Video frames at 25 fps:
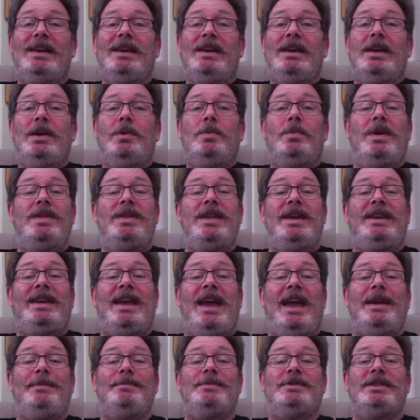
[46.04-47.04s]
When they
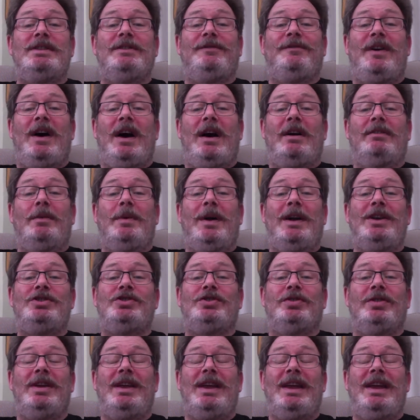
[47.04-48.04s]
came to the faraway
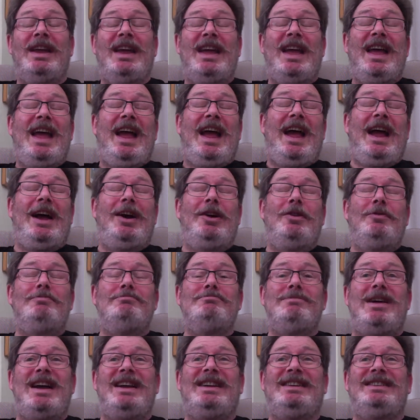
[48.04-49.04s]
tree, how
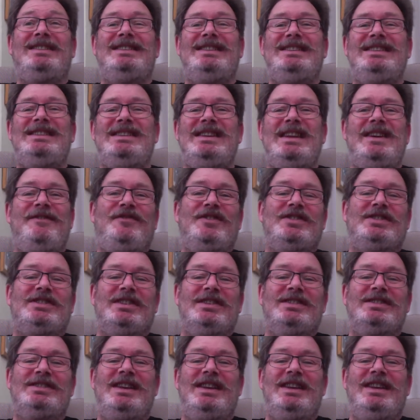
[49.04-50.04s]

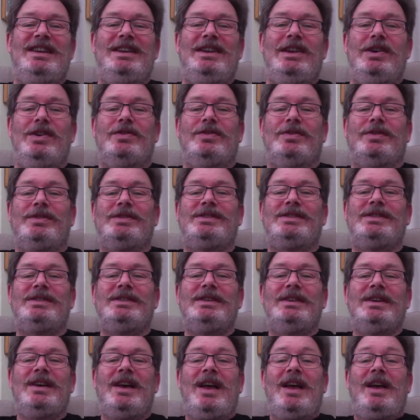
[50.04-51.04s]
magnificent it looked!
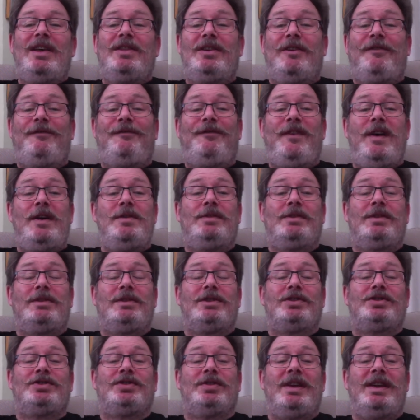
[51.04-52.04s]
The folk of
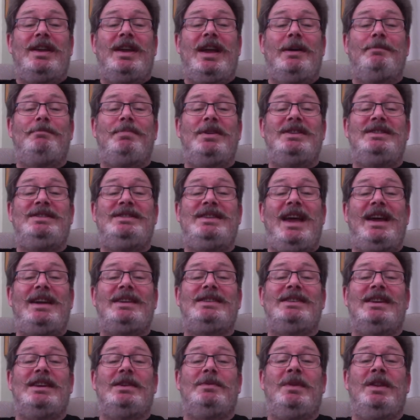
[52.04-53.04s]
the tree had
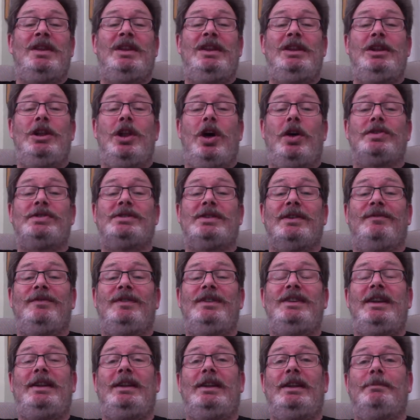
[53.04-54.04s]
bedecked it with lots of
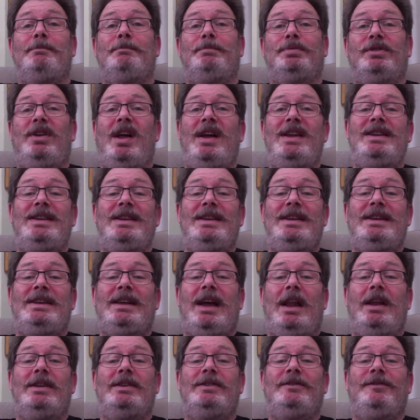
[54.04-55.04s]
little brightly
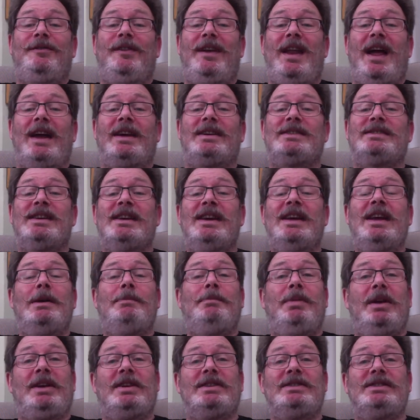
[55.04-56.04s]
coloured flags
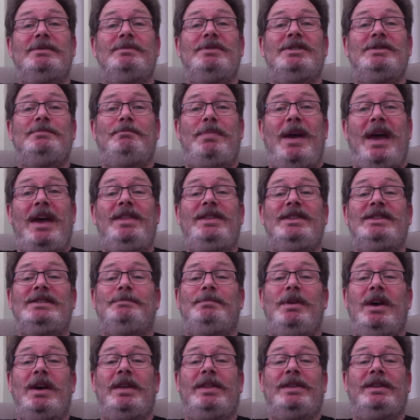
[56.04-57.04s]
because it was Beth's
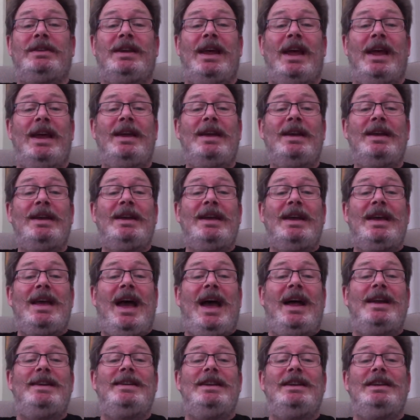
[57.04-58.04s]
birthday,
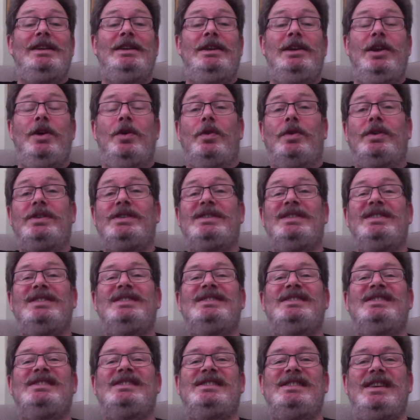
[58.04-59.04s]
and it looked
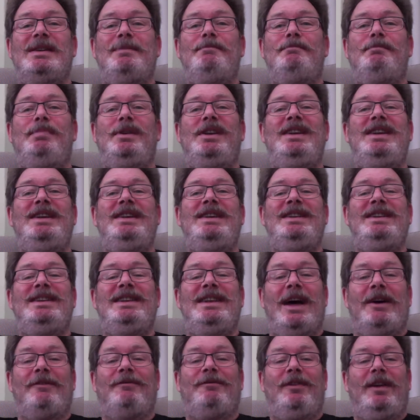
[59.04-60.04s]
simply
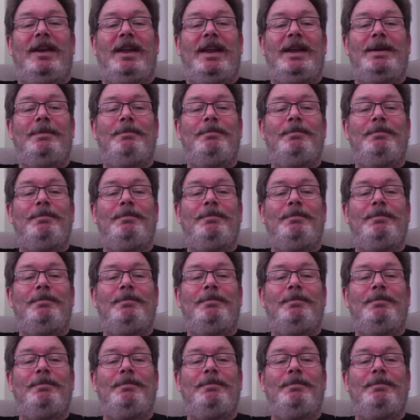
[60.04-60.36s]
lovely.